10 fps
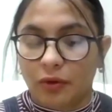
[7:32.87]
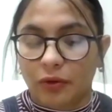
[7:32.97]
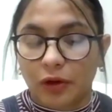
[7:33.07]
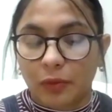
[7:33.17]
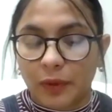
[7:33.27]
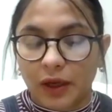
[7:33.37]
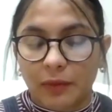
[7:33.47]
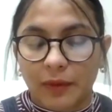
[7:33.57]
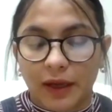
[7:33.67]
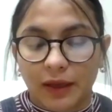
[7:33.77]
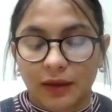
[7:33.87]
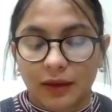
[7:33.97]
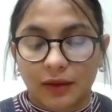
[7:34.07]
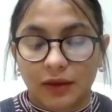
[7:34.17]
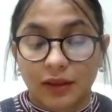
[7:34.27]
wrote a book about
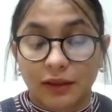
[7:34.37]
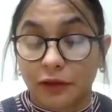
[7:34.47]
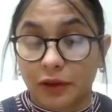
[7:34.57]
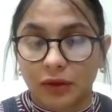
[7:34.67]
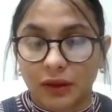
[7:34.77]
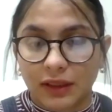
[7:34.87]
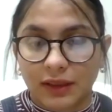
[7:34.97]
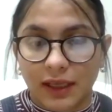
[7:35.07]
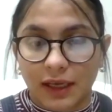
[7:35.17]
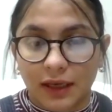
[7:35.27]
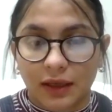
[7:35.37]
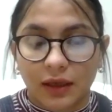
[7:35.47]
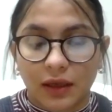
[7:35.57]
the difficulties that